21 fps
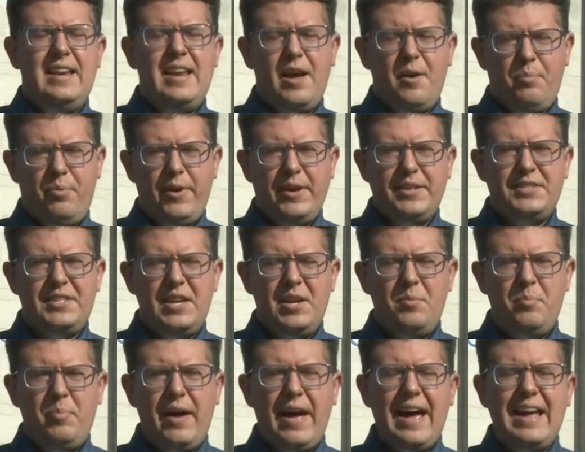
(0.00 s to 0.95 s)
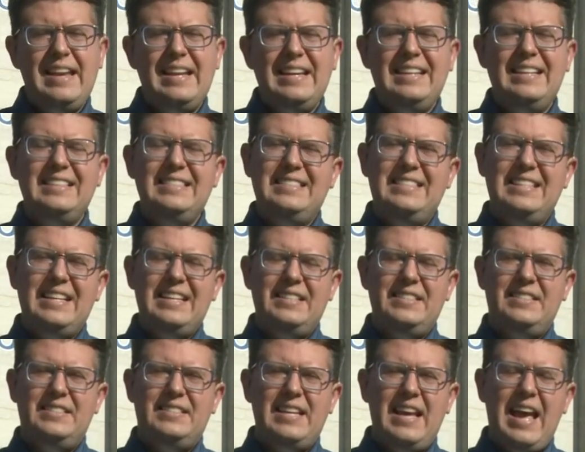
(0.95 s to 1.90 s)
Now, President Biden
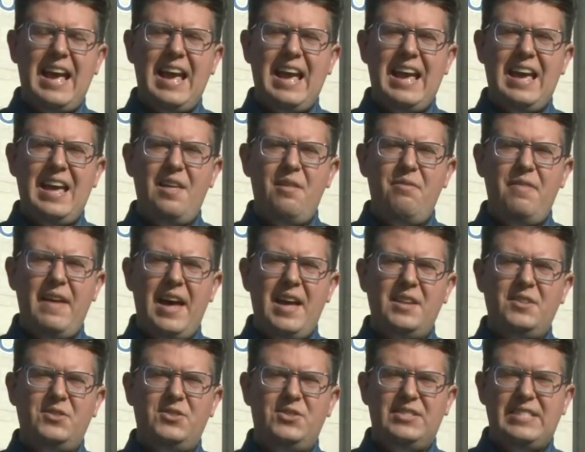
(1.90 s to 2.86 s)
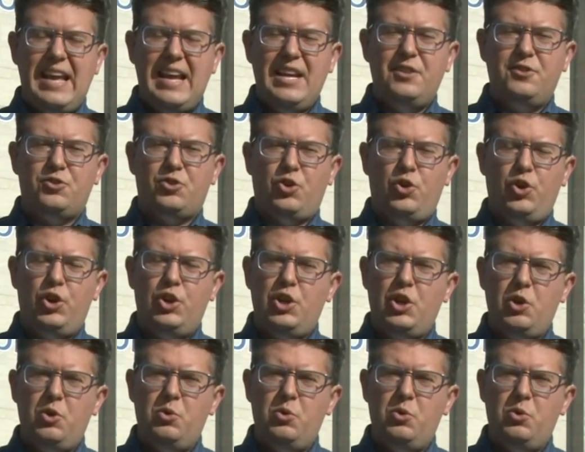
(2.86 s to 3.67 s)
did say that states could